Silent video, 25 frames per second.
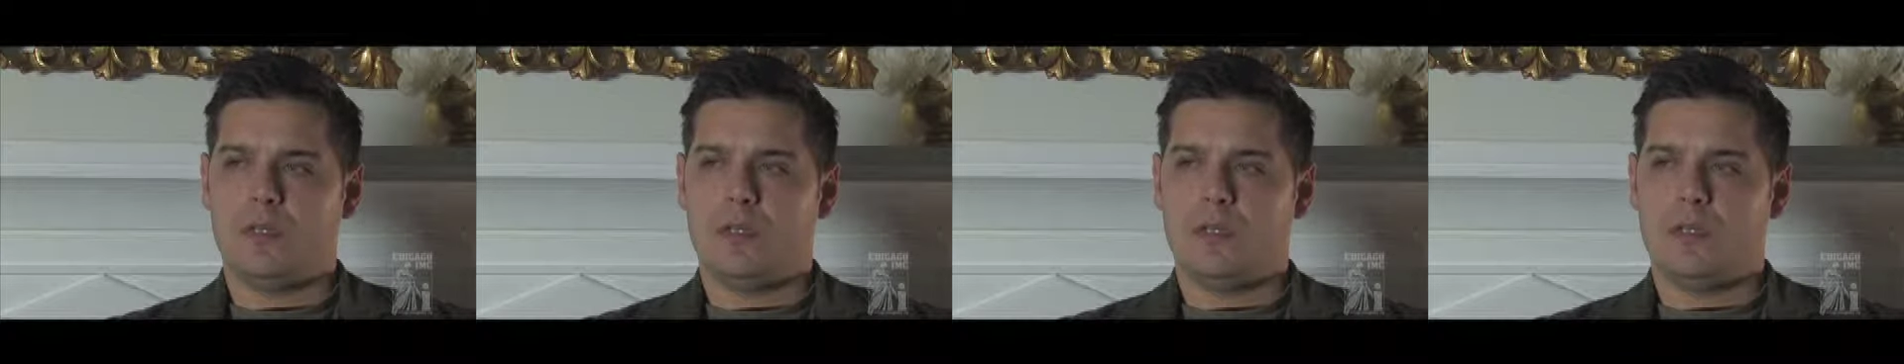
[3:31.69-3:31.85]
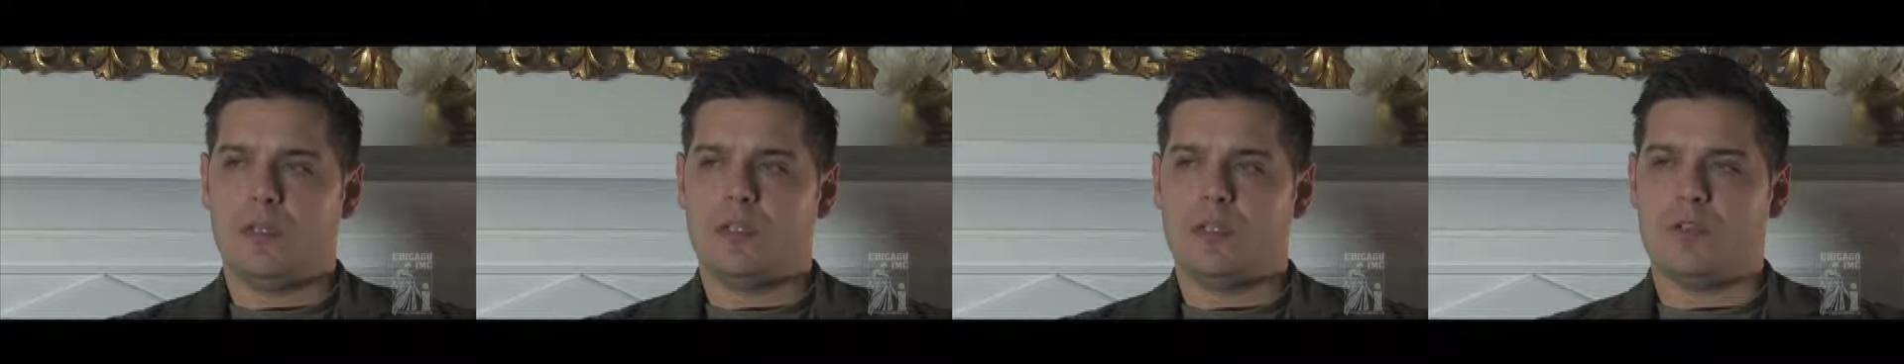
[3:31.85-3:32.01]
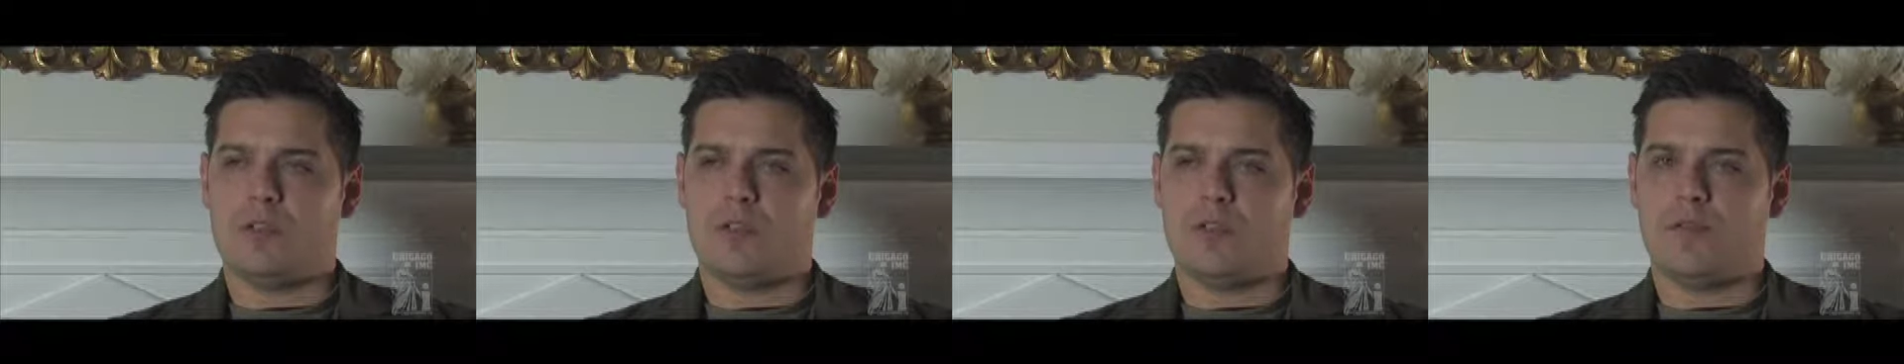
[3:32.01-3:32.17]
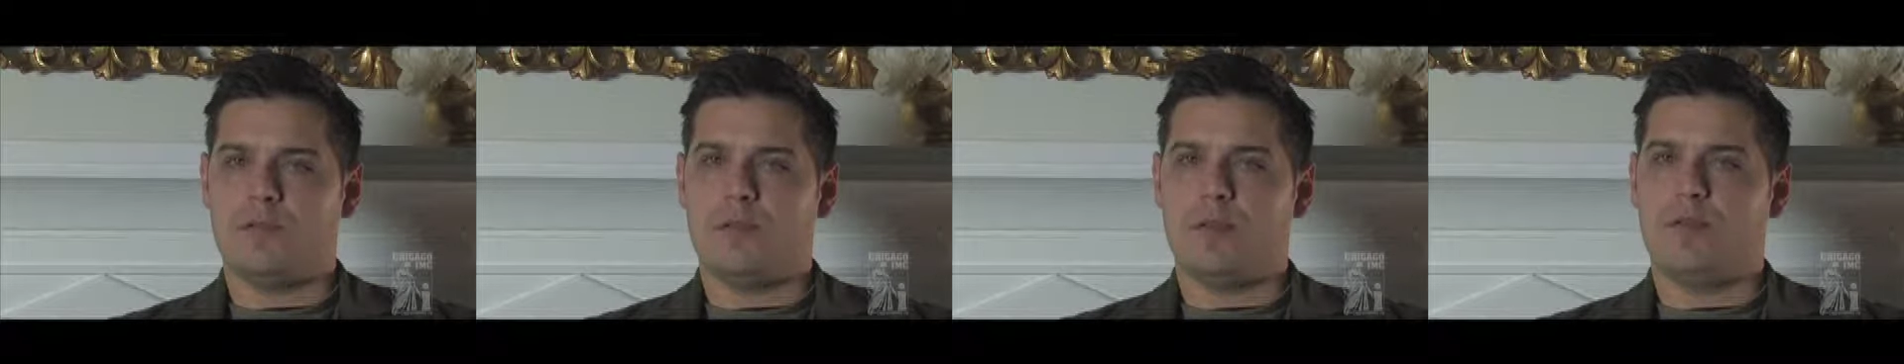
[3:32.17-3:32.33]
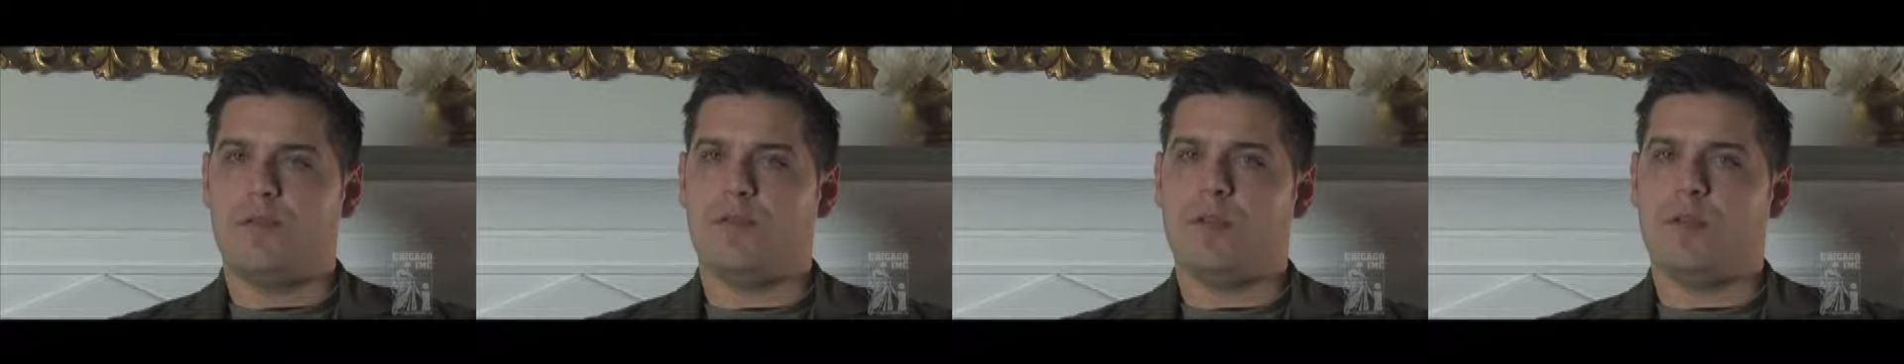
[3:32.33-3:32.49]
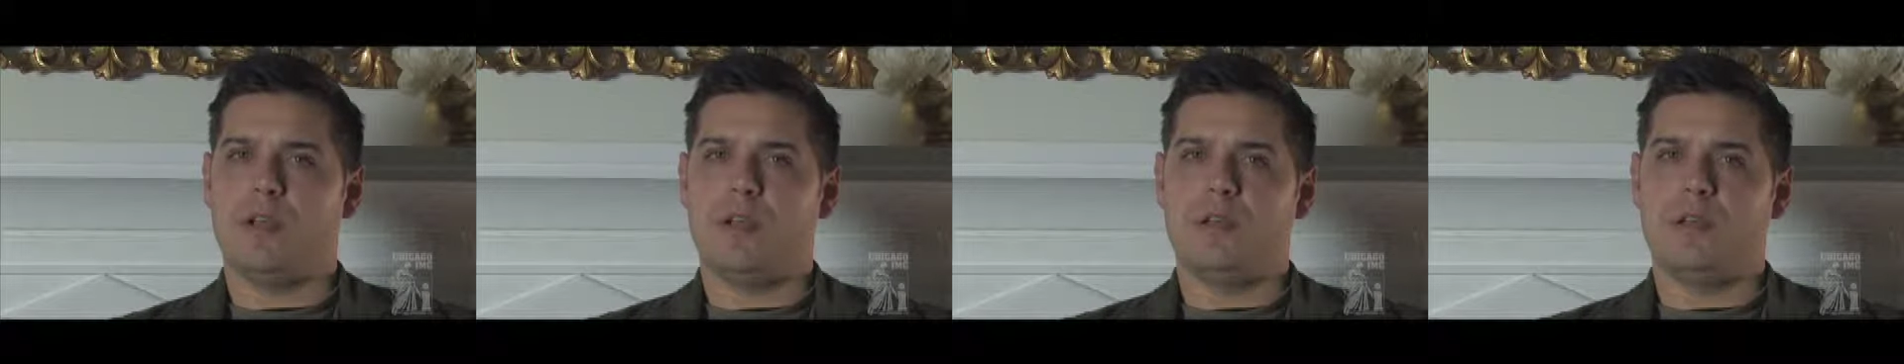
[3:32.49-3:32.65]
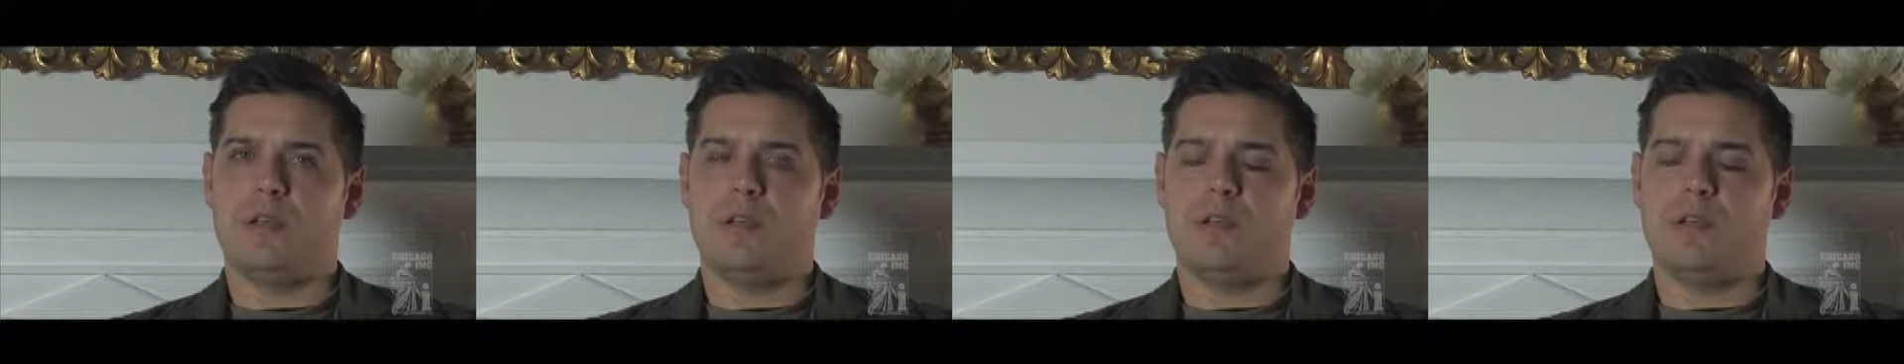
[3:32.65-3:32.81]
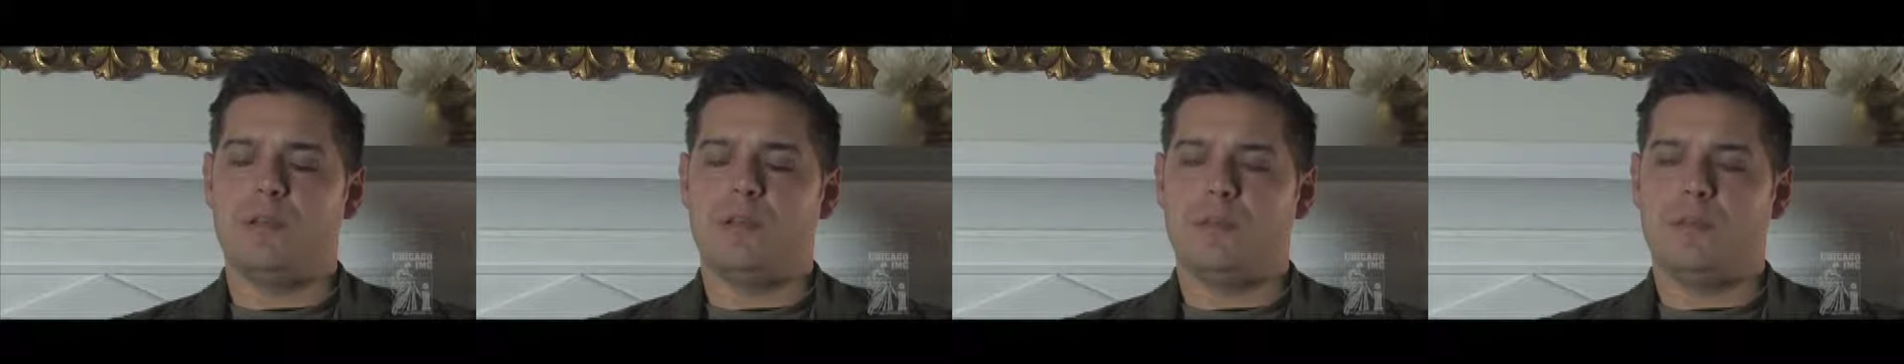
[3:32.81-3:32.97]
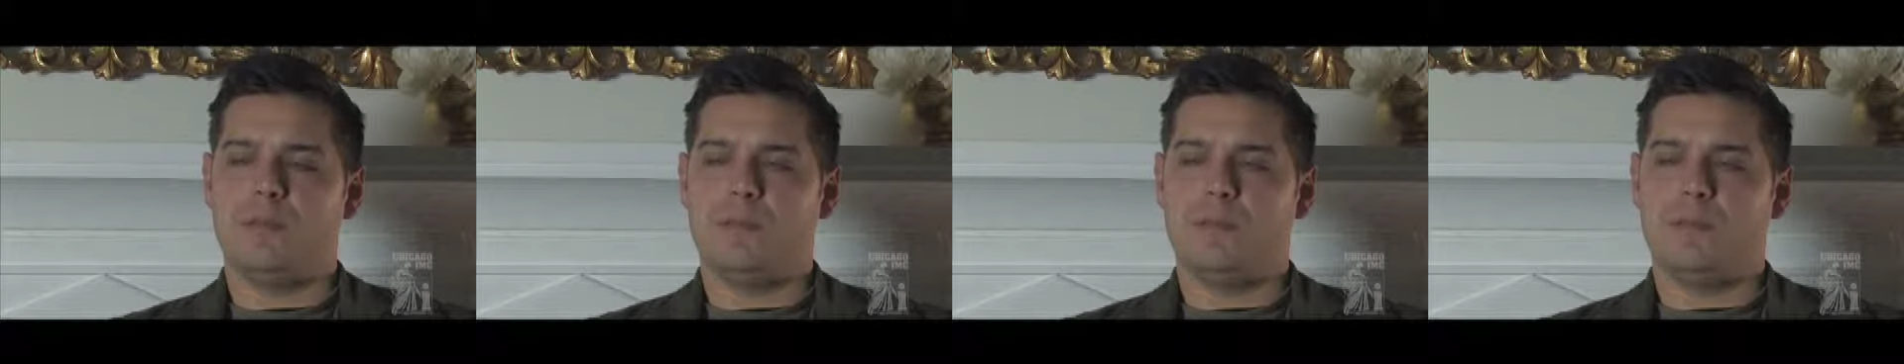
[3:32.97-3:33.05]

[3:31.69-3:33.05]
I sort of befriended.